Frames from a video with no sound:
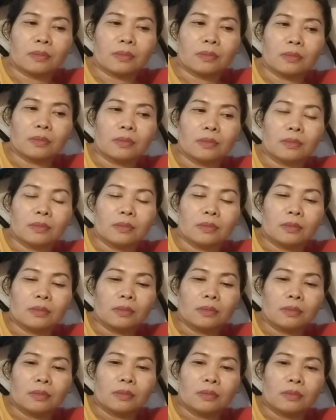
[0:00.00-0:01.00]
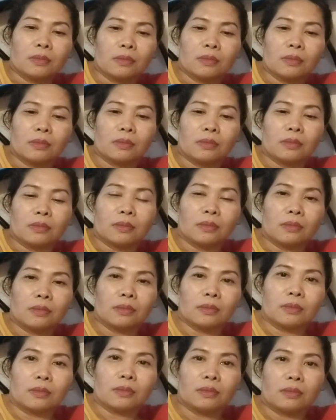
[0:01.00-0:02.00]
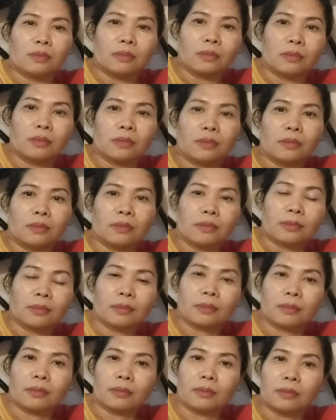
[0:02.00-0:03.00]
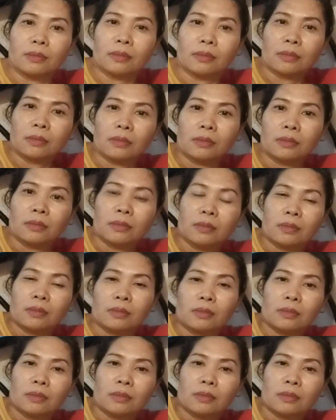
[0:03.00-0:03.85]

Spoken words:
[no speech]